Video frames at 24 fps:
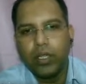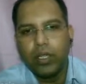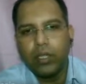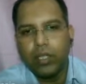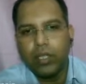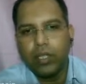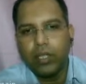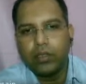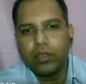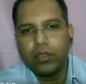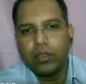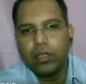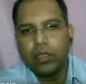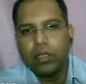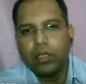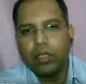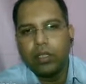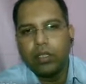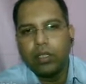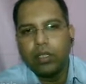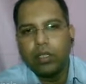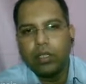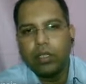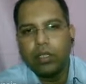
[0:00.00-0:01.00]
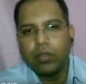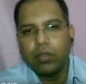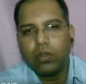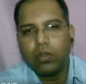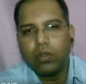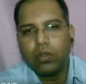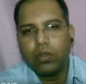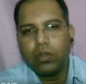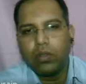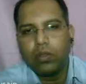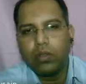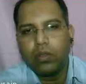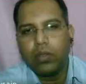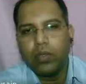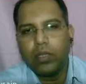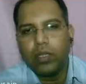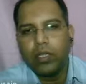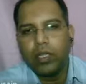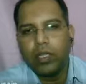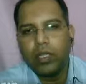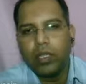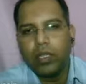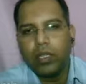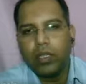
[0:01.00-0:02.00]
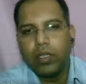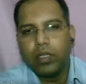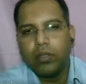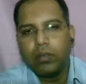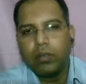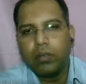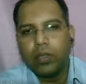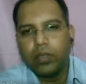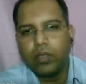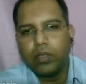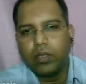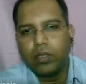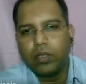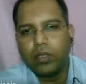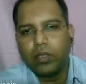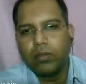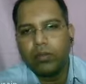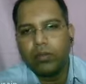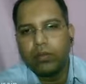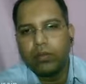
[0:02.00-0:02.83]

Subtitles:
days to be declared positive.